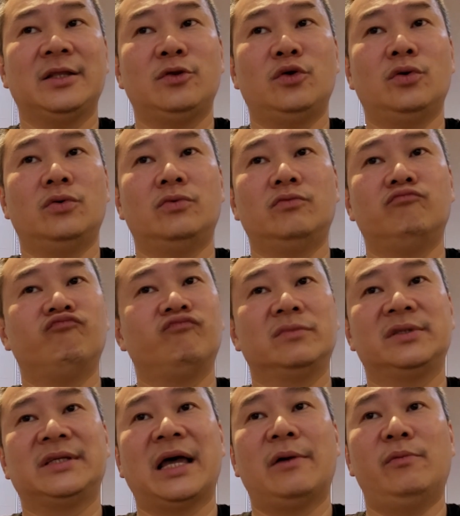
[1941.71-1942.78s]
don't
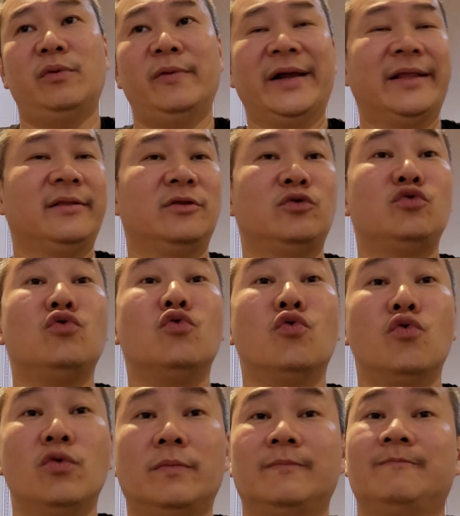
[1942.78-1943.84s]
celebrate
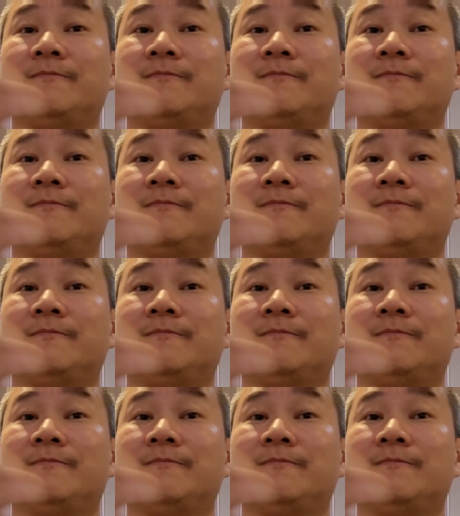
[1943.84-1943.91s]
too